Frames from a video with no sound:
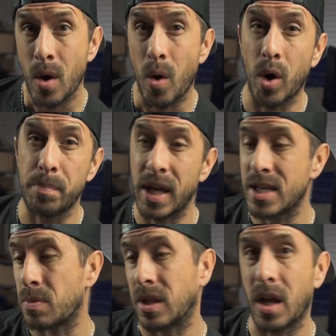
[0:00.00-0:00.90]
or a
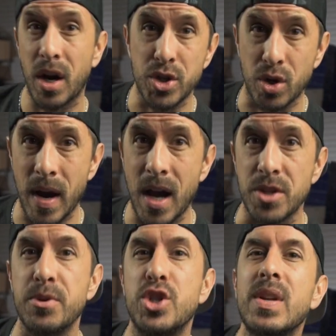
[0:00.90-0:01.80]
place with large crowds,
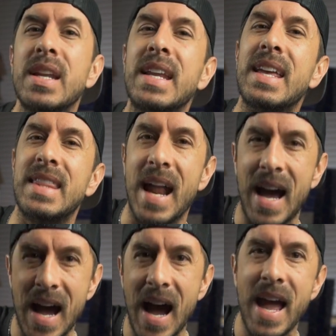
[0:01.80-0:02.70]
but you need to get that
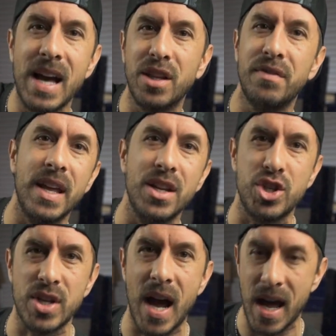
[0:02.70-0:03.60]
high elevated
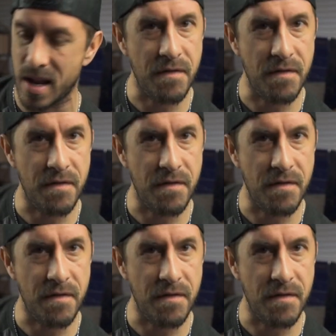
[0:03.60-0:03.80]
shot.